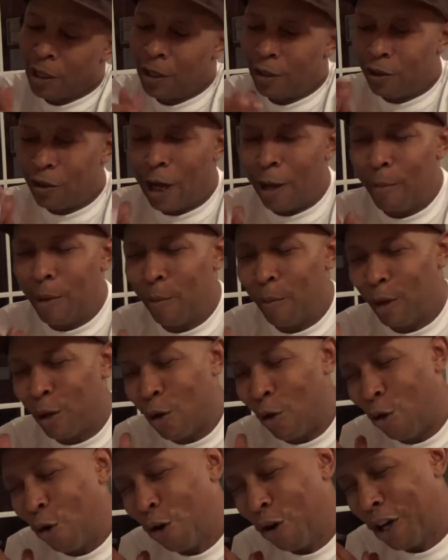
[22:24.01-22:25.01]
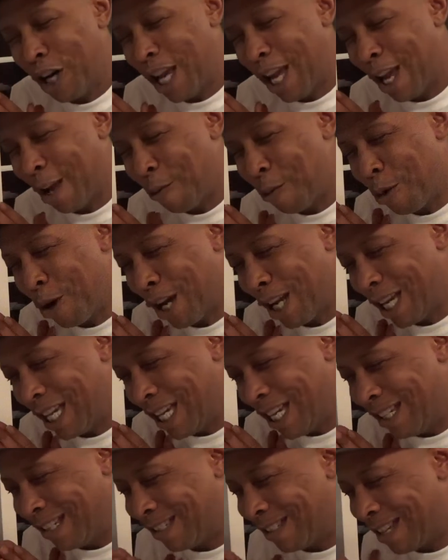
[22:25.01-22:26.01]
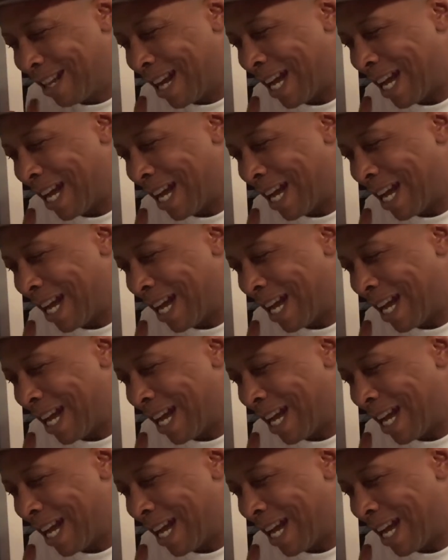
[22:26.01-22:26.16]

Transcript: So I remember going there one Easter.